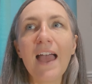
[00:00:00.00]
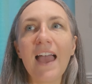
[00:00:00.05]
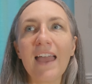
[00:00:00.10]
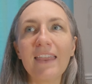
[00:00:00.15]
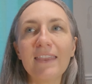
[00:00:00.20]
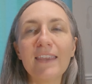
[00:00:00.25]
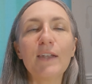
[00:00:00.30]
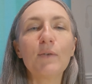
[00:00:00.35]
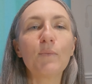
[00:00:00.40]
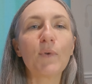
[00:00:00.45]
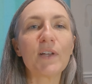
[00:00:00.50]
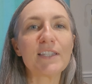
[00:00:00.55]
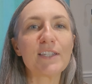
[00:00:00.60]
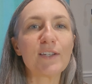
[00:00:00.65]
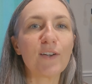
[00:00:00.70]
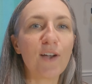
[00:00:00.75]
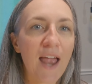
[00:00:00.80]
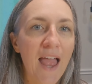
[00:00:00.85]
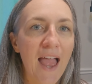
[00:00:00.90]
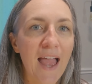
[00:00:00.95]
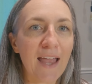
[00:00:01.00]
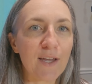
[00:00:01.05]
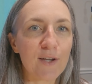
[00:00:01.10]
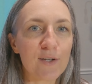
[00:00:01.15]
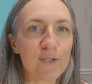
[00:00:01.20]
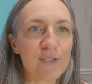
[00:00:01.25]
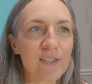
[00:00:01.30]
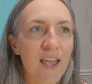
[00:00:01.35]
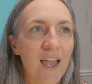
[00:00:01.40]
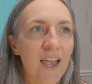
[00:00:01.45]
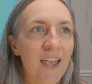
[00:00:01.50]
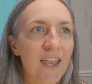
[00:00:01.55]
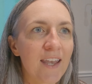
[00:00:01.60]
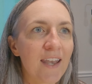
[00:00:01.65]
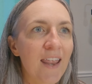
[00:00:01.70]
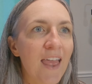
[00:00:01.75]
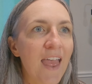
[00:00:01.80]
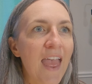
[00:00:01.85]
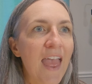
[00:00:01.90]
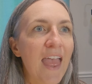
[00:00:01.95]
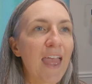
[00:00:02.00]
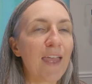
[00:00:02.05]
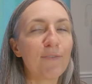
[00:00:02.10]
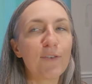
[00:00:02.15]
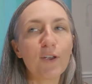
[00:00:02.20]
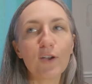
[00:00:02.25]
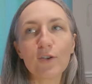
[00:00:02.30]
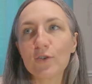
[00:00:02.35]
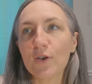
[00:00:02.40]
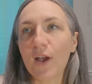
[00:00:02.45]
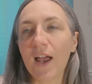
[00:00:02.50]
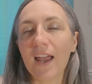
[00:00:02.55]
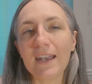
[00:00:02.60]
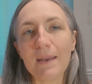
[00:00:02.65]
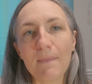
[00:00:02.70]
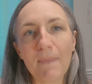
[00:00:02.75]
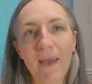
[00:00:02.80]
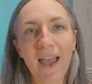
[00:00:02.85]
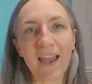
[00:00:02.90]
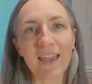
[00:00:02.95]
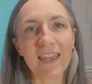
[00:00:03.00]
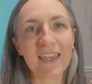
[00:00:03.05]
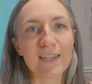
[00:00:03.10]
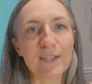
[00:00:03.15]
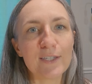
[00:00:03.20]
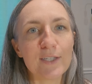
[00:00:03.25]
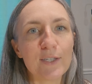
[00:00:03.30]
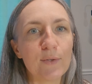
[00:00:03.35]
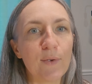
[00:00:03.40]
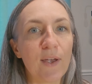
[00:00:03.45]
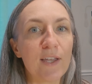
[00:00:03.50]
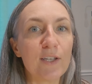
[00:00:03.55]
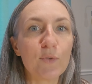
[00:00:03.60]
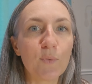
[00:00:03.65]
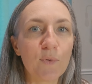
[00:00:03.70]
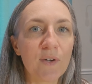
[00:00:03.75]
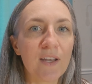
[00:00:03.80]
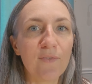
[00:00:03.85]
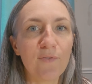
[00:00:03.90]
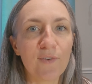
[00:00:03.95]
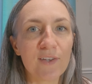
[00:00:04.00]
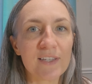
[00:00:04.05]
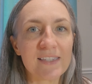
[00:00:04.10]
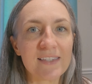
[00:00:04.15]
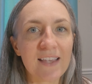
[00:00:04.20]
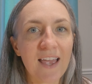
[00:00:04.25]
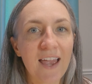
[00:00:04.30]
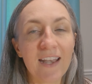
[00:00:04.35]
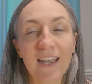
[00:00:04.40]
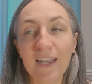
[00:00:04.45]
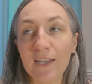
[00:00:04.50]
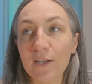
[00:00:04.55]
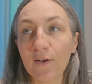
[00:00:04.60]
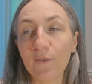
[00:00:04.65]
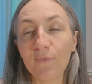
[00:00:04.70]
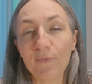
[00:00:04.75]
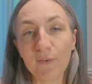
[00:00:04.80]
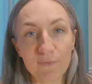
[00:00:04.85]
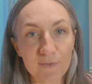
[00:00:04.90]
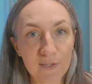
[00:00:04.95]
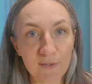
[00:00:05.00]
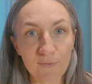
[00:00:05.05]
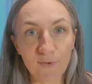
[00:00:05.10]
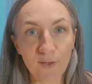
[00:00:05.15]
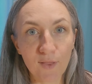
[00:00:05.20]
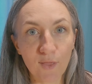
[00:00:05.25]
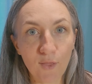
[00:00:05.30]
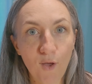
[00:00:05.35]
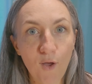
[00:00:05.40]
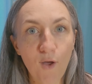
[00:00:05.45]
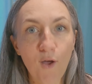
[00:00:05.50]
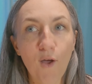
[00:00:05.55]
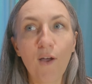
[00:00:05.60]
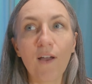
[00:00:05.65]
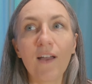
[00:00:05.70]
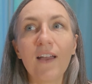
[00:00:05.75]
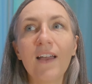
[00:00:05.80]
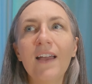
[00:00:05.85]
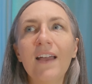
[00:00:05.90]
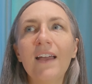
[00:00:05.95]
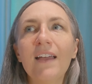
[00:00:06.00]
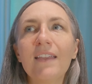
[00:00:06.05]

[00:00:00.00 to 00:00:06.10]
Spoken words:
And then once you're at your site, if you're trying to back into a 20-foot site and you're 50 foot long,